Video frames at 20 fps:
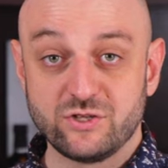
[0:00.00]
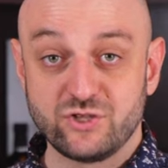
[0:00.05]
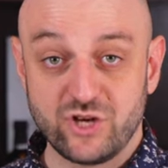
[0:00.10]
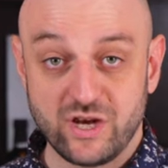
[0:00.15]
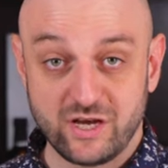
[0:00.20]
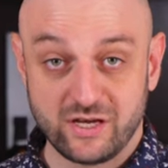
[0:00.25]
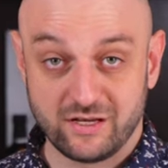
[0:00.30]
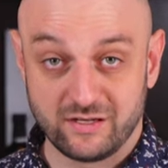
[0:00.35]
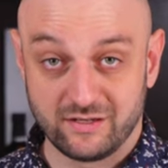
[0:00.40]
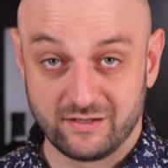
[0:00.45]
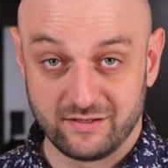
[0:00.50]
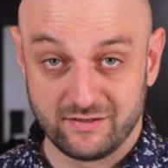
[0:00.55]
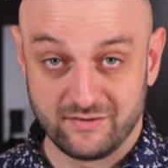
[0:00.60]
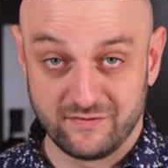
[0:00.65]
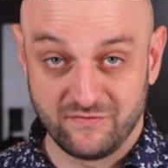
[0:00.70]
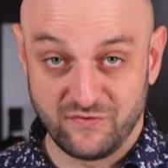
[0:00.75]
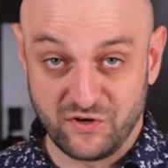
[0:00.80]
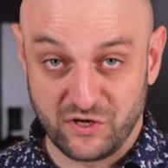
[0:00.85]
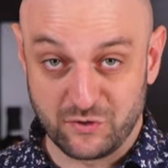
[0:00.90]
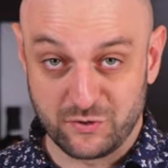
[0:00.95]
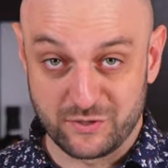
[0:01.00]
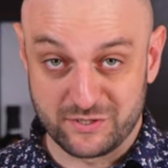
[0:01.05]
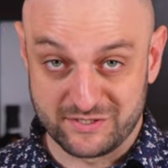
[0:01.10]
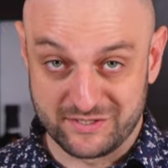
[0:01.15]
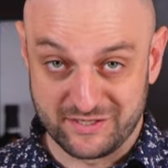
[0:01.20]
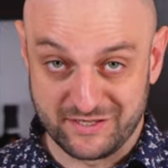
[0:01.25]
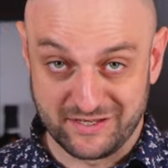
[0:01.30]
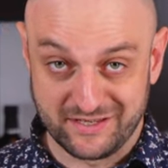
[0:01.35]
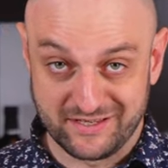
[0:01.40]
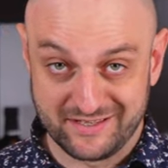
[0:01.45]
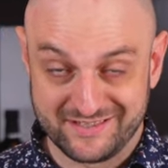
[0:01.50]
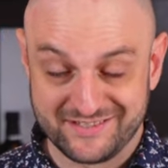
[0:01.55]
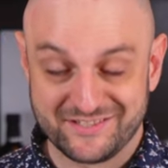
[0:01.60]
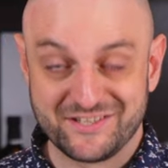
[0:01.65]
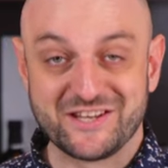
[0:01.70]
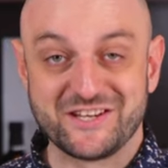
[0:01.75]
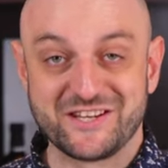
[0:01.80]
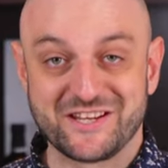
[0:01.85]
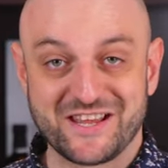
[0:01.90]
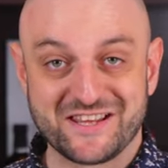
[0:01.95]
and shake it vigorously,
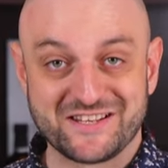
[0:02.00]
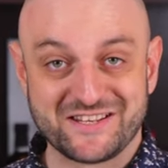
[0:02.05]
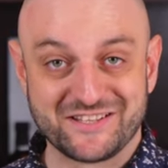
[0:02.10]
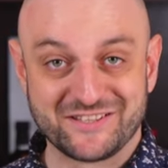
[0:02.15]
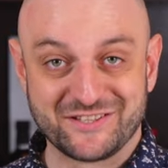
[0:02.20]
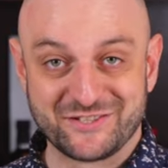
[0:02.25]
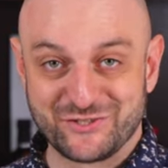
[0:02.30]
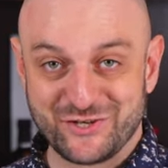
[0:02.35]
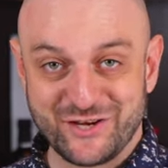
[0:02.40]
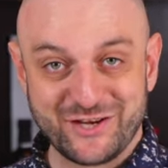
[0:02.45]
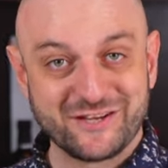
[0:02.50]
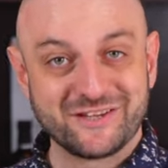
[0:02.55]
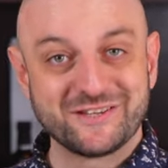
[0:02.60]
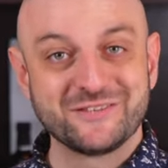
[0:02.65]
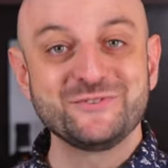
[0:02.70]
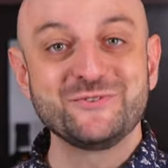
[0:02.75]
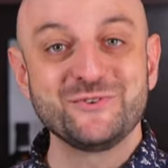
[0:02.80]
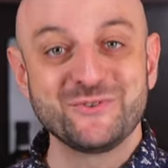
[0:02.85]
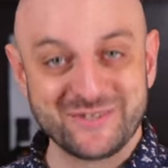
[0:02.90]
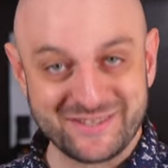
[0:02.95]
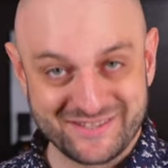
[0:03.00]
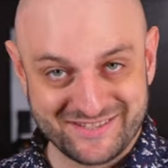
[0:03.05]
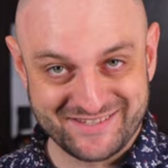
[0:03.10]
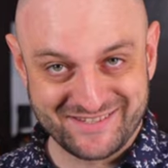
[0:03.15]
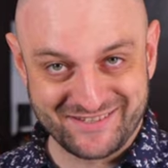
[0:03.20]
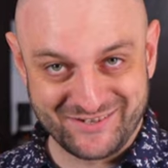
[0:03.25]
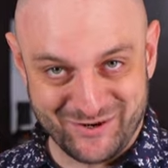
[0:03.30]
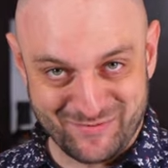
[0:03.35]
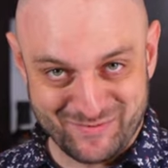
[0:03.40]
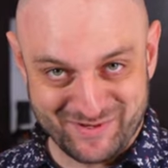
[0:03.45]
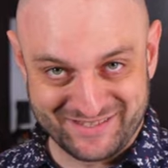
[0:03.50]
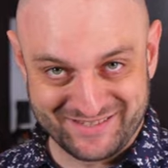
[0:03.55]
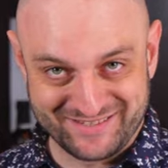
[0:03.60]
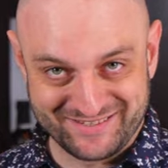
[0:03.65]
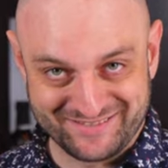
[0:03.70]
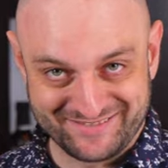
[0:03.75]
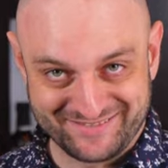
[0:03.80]
dedicating the shake to this comment.